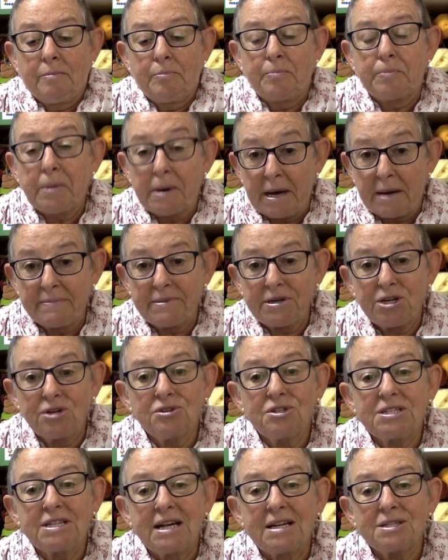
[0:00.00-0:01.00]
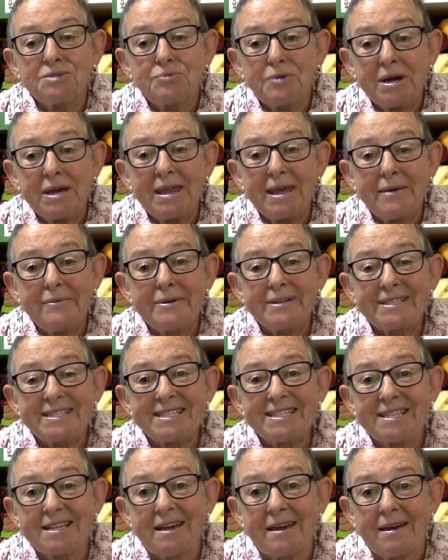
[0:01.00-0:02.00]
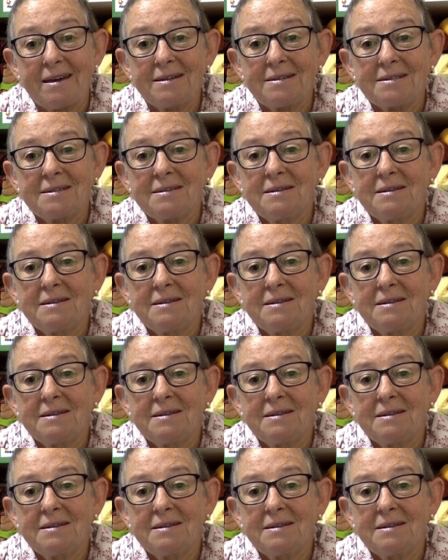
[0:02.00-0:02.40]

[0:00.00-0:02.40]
But because that's where they were set,